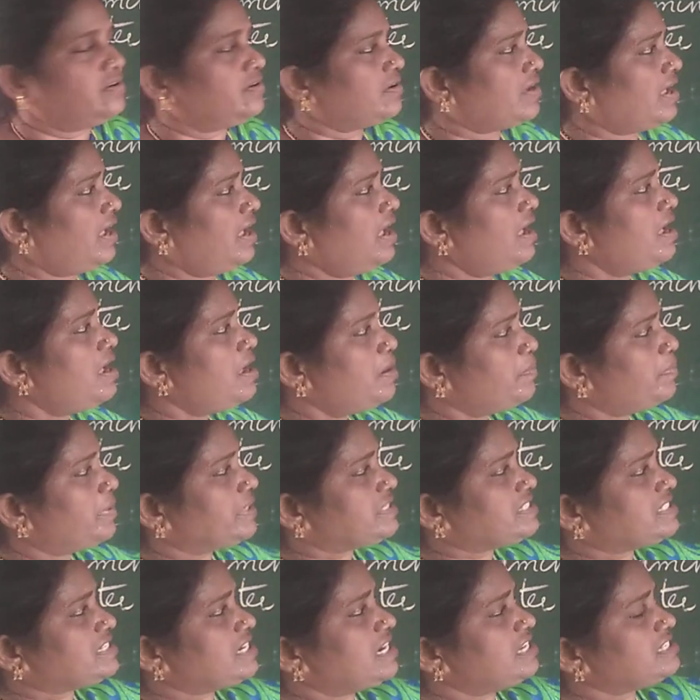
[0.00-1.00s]
Okay,
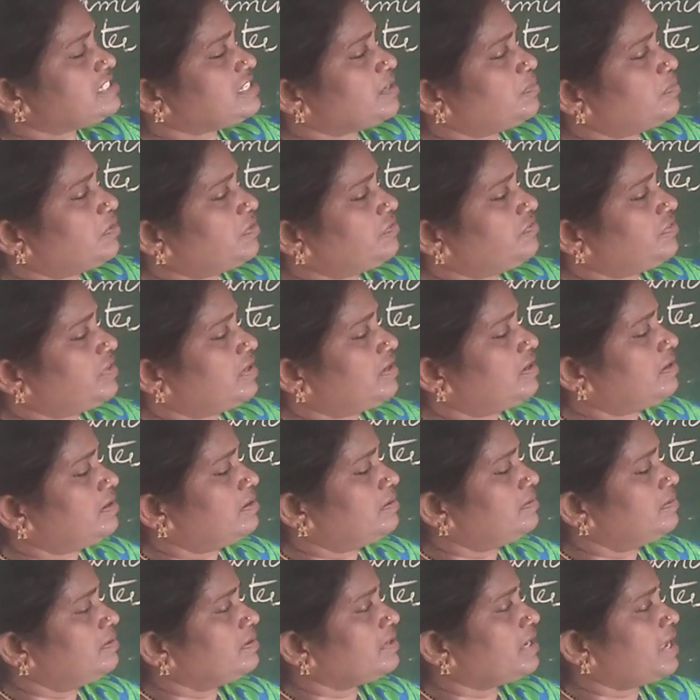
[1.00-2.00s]
but still some of
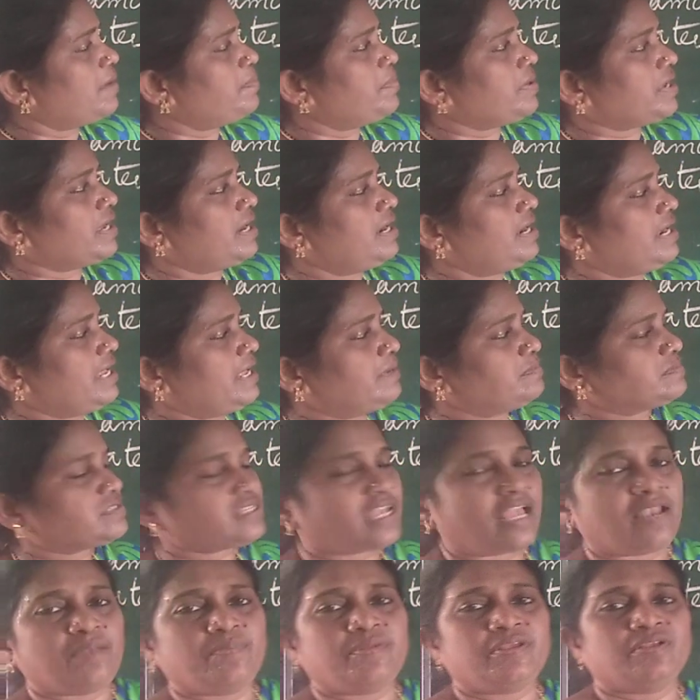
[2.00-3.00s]
the chemical
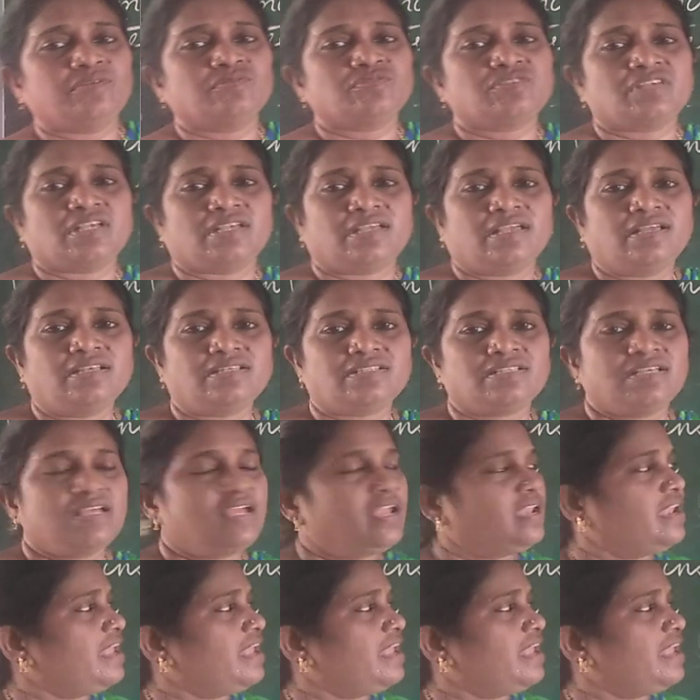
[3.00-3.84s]
names I'll be using it.